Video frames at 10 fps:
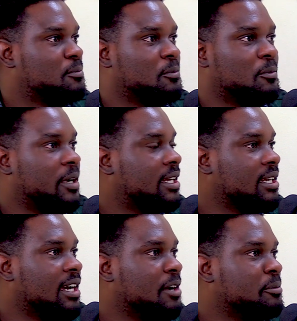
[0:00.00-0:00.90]
waking
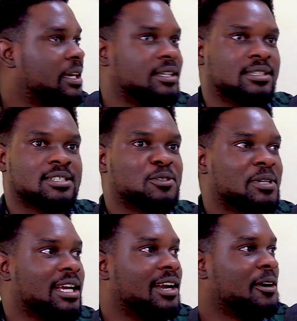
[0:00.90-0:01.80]
up and just
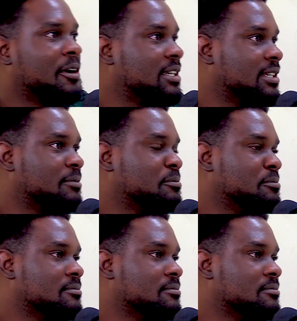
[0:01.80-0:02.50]
looking around and